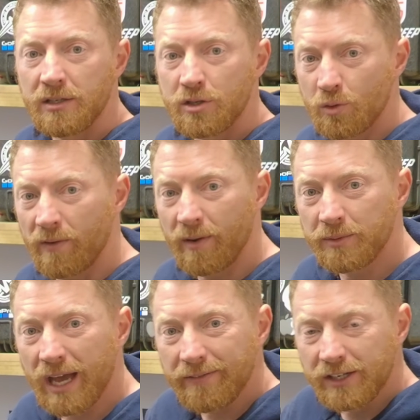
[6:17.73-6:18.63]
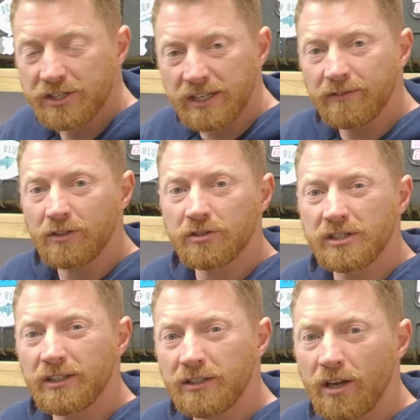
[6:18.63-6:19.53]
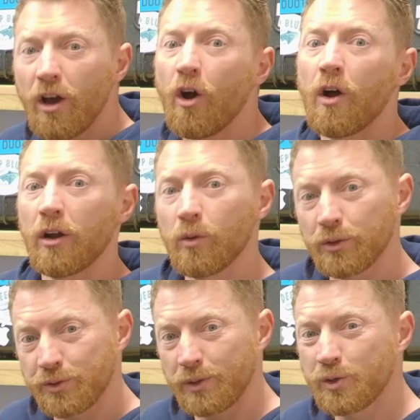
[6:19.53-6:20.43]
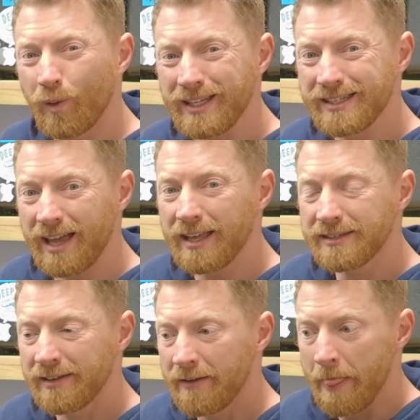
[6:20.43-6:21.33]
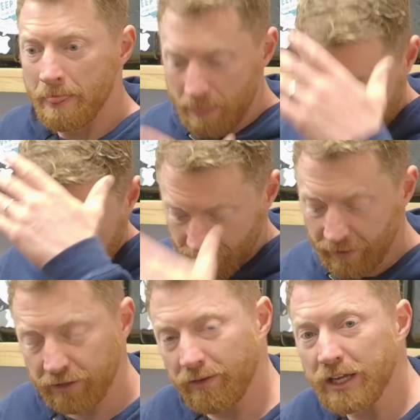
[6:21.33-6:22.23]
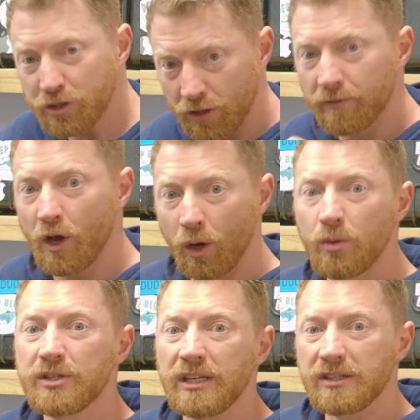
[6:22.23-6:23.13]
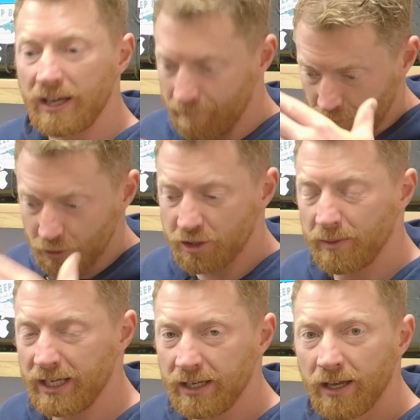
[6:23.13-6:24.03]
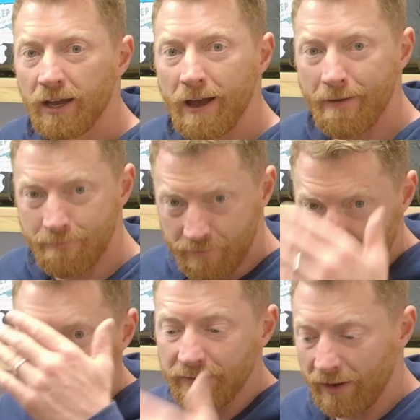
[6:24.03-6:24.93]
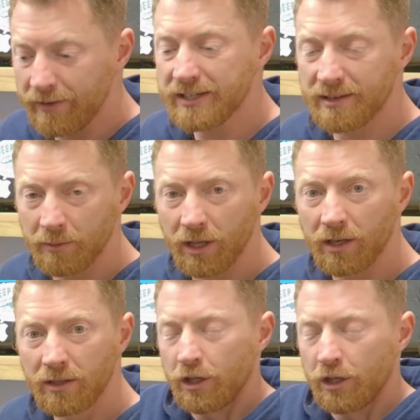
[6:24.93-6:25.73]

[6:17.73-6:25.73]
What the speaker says: So whether I'm diving a single cylinder or I go onto a twin set, the configuration of the hoses in front of me are very, very similar.